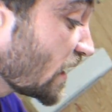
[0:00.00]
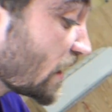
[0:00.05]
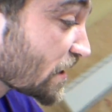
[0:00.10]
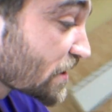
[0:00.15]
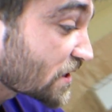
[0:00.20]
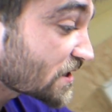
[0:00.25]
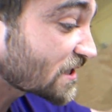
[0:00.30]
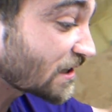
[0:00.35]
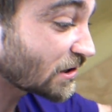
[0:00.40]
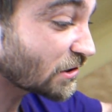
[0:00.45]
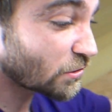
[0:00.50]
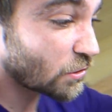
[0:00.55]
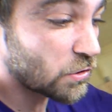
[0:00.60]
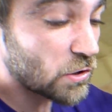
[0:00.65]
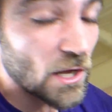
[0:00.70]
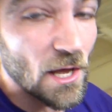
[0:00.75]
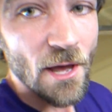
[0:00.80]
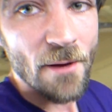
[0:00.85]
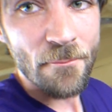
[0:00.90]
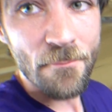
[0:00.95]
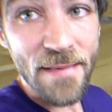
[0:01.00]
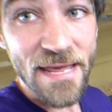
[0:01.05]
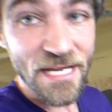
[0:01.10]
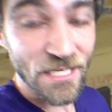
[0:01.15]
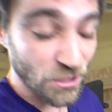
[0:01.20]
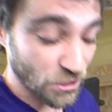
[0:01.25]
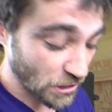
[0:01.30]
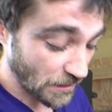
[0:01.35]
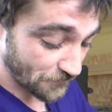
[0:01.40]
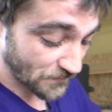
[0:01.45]
Just a little
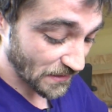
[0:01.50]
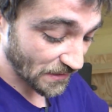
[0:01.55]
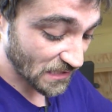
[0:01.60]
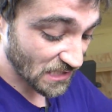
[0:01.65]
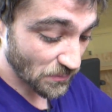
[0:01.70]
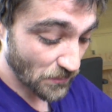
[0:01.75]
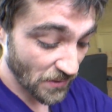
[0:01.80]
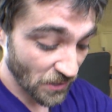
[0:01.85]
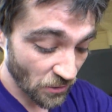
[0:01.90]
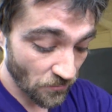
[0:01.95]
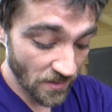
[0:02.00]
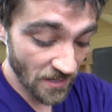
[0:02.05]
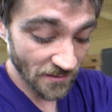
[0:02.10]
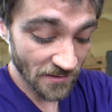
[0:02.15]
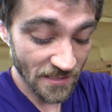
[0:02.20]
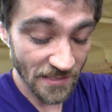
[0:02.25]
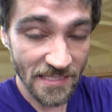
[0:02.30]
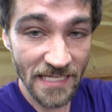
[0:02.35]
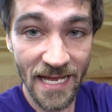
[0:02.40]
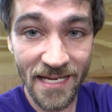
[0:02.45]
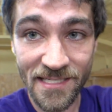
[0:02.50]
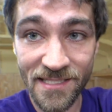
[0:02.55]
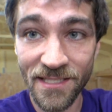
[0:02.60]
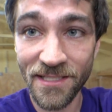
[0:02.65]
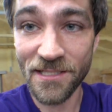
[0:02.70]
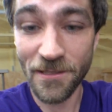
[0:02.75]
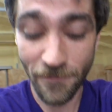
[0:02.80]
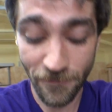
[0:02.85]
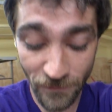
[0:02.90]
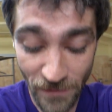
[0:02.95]
makeshift experiment to test the
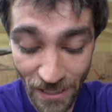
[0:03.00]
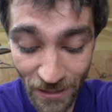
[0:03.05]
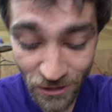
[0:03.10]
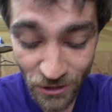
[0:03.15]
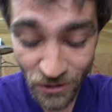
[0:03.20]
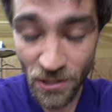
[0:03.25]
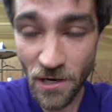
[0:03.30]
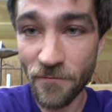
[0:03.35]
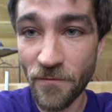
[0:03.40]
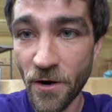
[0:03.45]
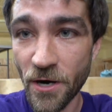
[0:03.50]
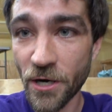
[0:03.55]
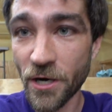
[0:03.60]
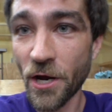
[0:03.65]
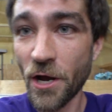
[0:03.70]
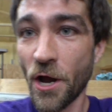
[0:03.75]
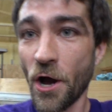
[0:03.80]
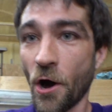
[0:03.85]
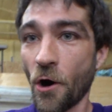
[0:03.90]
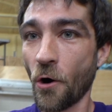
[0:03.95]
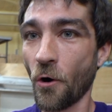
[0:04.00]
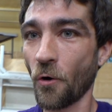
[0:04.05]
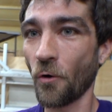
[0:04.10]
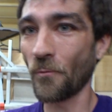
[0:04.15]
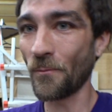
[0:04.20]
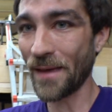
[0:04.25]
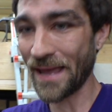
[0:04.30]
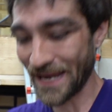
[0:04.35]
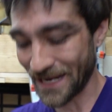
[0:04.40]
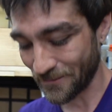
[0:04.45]
deflection of our
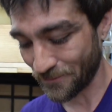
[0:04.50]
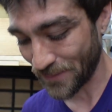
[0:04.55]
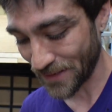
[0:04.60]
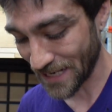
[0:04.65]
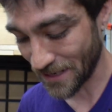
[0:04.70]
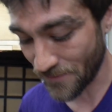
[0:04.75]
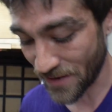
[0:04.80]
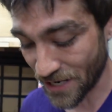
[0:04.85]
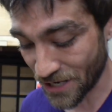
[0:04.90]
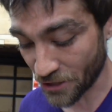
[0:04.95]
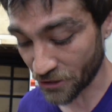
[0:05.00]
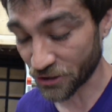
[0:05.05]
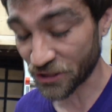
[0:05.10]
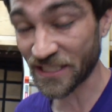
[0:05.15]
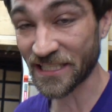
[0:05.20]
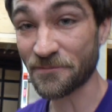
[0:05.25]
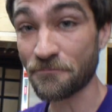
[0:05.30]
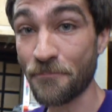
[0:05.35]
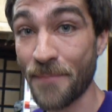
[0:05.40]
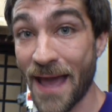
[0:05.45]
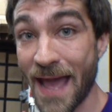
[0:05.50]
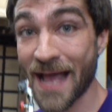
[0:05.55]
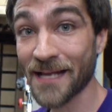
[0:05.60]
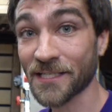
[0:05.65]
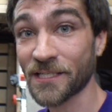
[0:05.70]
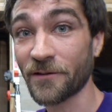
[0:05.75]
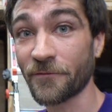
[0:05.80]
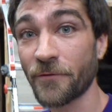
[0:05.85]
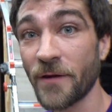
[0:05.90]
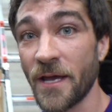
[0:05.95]
homemade beam here. She's
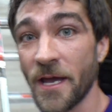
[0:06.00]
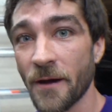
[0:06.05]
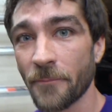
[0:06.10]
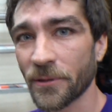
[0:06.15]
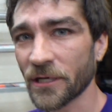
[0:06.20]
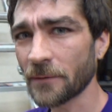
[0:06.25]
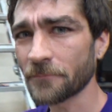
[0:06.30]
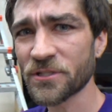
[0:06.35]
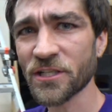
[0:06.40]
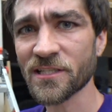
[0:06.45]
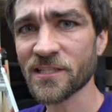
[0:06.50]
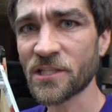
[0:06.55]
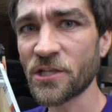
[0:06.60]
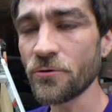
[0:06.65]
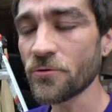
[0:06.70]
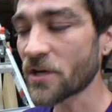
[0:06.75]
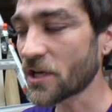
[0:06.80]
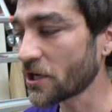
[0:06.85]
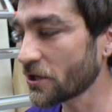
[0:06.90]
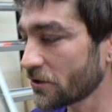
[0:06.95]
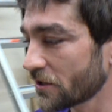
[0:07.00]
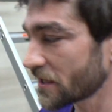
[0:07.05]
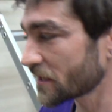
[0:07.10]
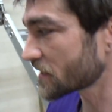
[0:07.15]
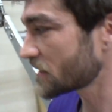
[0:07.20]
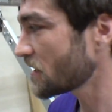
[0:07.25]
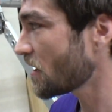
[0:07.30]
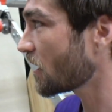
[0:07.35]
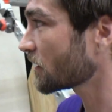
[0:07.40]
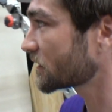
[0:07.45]
massive, but I'm just too curious
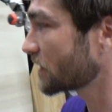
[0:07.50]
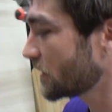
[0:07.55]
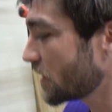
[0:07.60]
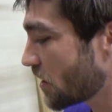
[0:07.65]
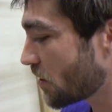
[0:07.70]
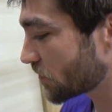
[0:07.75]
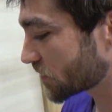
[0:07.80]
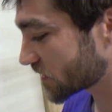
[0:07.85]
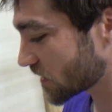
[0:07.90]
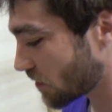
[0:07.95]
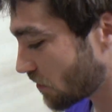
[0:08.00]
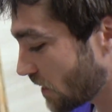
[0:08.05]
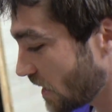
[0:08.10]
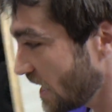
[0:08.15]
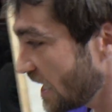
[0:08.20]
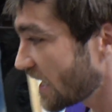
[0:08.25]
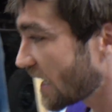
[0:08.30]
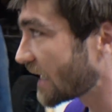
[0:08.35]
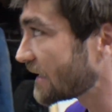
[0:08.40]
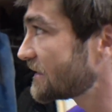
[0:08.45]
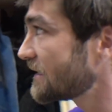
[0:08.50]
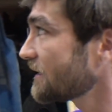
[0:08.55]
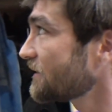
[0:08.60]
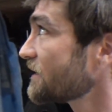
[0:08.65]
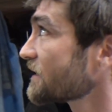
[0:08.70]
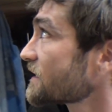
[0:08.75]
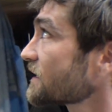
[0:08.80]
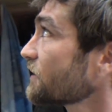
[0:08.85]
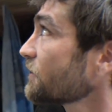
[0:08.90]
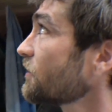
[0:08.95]
not to know. So I did
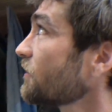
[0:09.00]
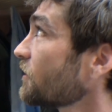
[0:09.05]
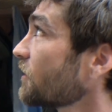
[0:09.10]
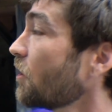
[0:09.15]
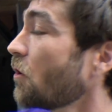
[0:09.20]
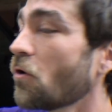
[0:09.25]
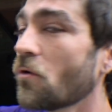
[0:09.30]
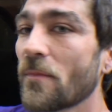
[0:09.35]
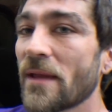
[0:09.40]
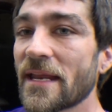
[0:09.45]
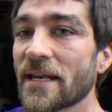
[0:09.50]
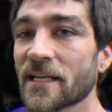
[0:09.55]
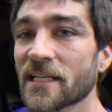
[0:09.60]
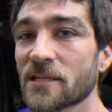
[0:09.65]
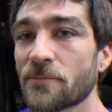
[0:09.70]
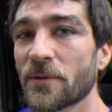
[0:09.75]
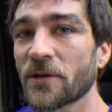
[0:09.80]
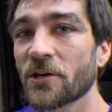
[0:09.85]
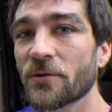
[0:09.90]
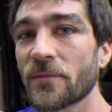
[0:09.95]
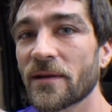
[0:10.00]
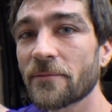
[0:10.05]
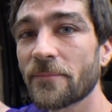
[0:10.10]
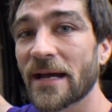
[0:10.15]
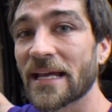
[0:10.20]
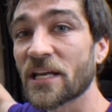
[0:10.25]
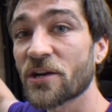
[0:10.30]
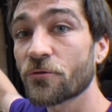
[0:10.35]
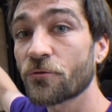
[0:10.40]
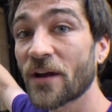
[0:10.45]
this little homemade experiment
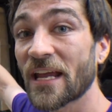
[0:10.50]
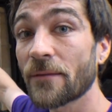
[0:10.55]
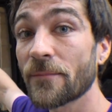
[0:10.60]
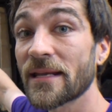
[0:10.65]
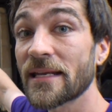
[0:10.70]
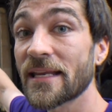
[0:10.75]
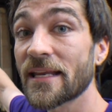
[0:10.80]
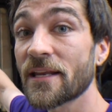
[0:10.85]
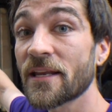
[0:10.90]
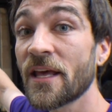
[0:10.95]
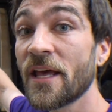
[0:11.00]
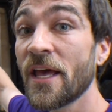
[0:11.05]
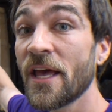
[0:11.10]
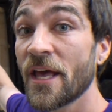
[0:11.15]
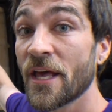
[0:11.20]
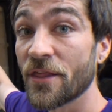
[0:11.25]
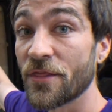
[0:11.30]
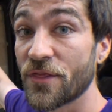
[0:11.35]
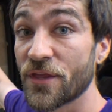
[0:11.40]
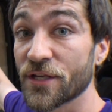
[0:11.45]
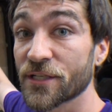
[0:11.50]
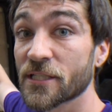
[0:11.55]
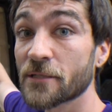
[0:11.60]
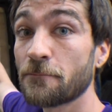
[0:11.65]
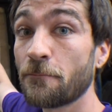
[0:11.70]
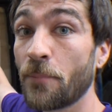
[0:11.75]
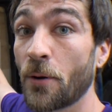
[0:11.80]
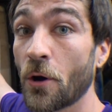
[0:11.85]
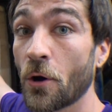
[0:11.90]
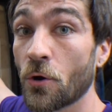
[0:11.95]
by cramming in this
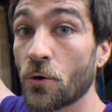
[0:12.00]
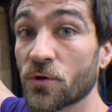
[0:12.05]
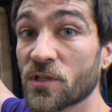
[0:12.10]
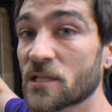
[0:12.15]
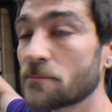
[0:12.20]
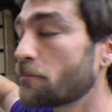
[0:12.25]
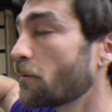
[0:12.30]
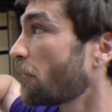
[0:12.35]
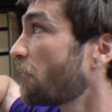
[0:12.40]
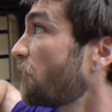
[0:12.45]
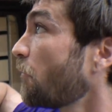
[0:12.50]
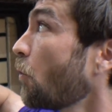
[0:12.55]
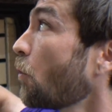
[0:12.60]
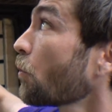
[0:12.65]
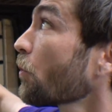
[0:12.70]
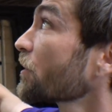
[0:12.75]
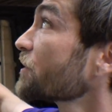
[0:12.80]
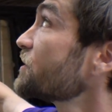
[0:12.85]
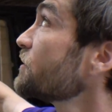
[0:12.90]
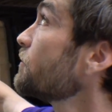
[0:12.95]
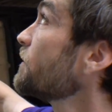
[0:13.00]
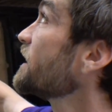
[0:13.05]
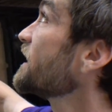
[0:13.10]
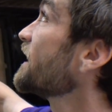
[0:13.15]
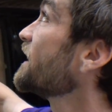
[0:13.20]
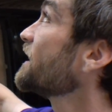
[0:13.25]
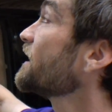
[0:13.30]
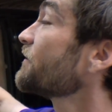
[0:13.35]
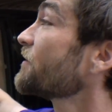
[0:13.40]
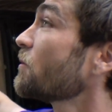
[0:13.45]
post before doing
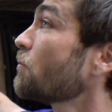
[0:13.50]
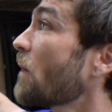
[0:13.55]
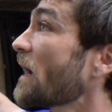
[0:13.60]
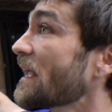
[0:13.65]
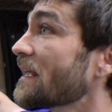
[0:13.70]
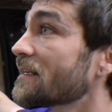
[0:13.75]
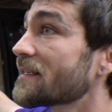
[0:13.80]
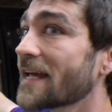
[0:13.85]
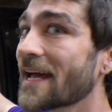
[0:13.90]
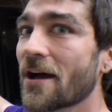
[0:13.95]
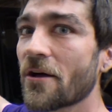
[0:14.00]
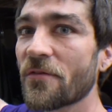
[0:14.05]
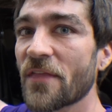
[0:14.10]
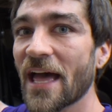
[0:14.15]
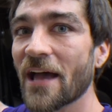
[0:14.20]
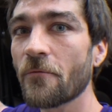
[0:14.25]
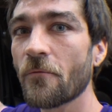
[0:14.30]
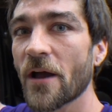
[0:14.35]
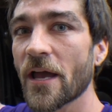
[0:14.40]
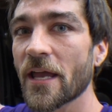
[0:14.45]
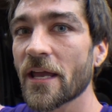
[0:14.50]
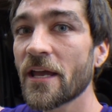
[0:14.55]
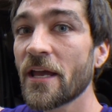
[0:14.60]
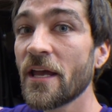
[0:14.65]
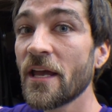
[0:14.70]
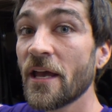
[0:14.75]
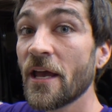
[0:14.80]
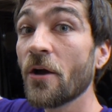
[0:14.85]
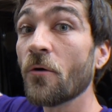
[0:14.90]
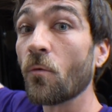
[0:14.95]
any of the weighing down. That way,
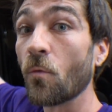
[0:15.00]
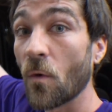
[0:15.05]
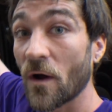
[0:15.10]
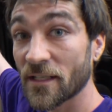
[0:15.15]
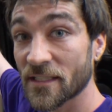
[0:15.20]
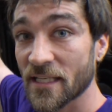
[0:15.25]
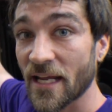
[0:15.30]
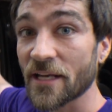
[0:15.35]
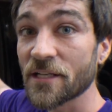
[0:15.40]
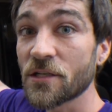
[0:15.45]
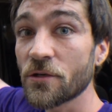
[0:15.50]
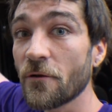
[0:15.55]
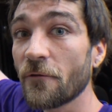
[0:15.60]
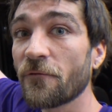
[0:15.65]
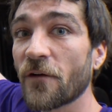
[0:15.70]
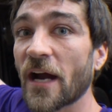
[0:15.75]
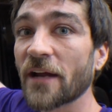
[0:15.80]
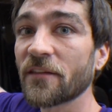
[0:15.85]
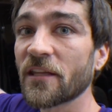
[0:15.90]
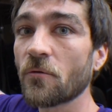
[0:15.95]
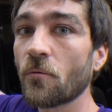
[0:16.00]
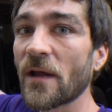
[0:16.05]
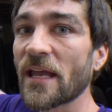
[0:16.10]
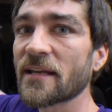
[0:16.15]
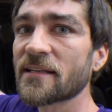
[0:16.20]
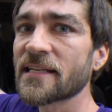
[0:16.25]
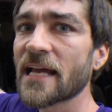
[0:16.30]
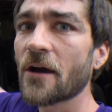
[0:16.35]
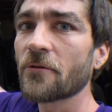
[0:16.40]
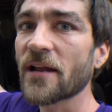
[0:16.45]
once I do finally weigh
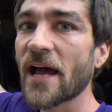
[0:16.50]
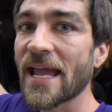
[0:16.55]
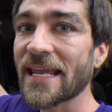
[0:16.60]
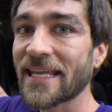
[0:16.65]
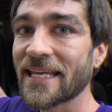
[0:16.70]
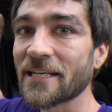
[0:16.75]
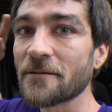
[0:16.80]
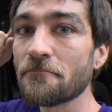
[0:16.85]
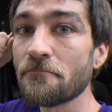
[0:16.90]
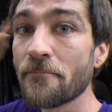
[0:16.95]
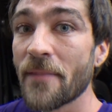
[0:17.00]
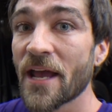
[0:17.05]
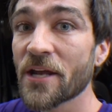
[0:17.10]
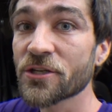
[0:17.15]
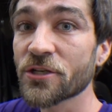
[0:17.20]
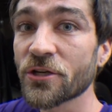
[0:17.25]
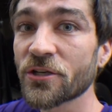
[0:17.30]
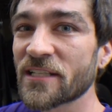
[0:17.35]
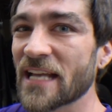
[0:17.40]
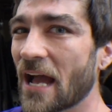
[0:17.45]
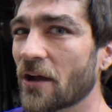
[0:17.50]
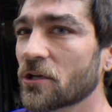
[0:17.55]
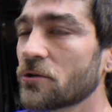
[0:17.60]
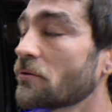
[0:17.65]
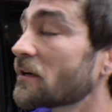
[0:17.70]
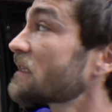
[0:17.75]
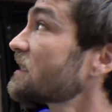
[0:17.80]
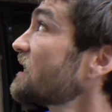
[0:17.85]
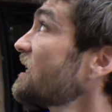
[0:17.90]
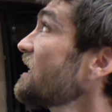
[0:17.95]
it down, I can measure down
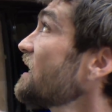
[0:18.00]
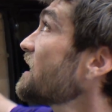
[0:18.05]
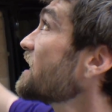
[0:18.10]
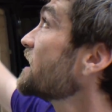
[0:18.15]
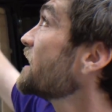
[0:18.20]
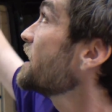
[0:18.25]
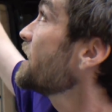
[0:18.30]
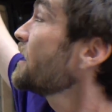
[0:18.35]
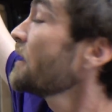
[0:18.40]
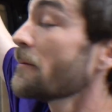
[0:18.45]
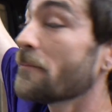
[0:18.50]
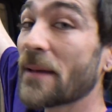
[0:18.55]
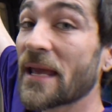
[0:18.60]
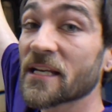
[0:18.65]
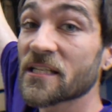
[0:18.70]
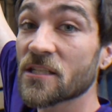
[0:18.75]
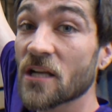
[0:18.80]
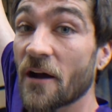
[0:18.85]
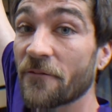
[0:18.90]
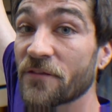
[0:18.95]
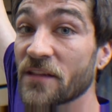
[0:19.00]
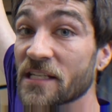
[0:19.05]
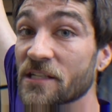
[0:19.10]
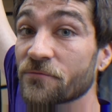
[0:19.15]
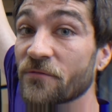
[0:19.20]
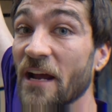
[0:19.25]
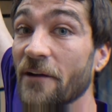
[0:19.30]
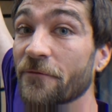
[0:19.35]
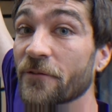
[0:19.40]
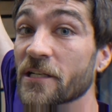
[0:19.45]
to a T based off this
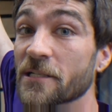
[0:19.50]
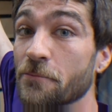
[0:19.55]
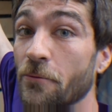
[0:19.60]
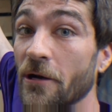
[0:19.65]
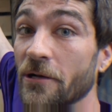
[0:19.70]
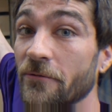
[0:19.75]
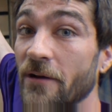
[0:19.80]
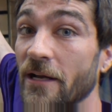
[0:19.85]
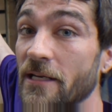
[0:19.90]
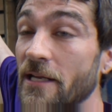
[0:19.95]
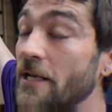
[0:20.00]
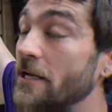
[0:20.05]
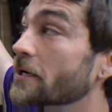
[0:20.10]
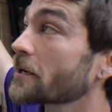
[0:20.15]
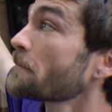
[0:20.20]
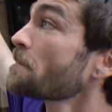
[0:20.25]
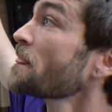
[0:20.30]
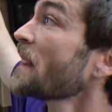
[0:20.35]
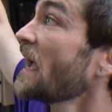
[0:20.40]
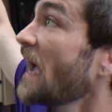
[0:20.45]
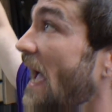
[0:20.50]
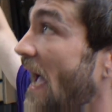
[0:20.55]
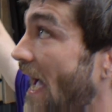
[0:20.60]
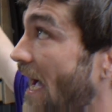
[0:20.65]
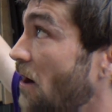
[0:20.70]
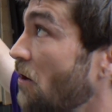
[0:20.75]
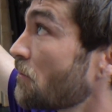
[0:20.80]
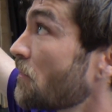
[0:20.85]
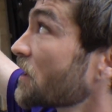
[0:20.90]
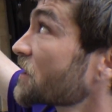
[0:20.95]
reference point right here,
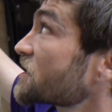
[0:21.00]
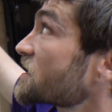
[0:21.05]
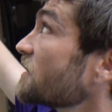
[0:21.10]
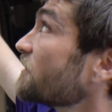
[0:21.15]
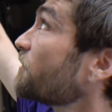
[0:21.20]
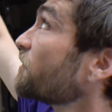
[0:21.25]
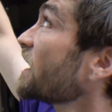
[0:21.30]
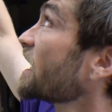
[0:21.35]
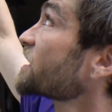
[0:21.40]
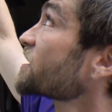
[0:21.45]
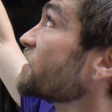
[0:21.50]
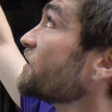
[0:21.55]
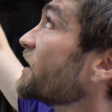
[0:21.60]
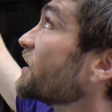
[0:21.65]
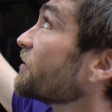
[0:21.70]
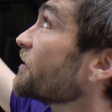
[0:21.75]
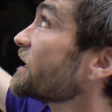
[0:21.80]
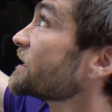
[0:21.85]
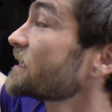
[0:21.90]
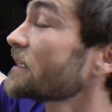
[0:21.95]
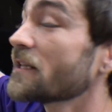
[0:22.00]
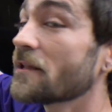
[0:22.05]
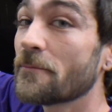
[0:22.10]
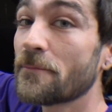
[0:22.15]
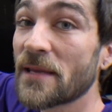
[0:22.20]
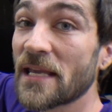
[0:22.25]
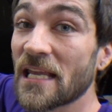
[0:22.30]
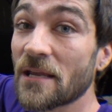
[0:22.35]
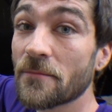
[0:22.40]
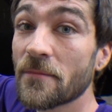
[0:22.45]
how much deflection there is in the
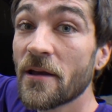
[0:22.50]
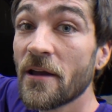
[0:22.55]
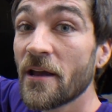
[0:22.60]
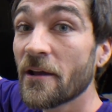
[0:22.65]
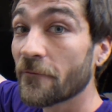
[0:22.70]
beam.